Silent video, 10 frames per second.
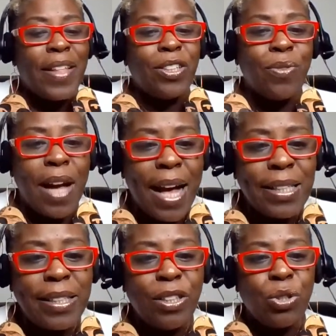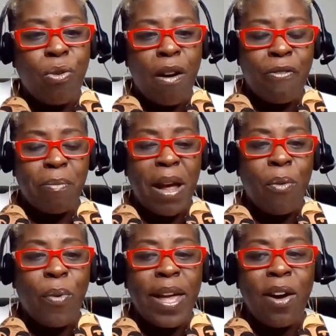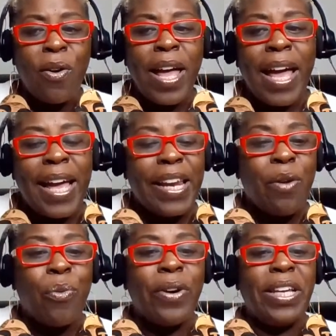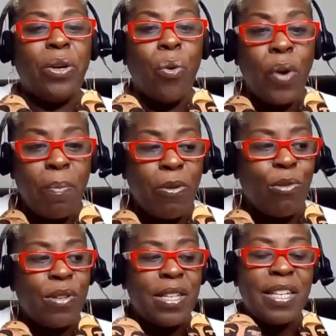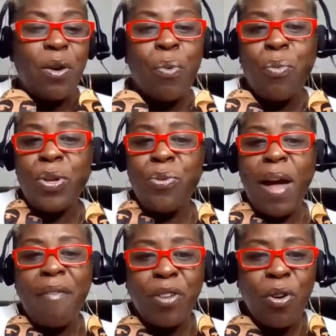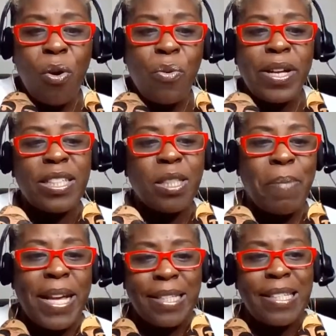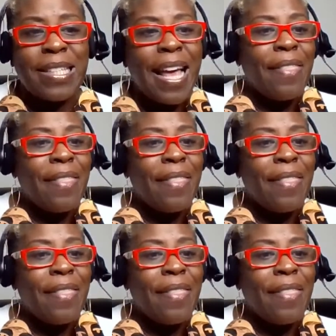that you constantly drawing from that well, and it will equip you to deal with when you have to go in spaces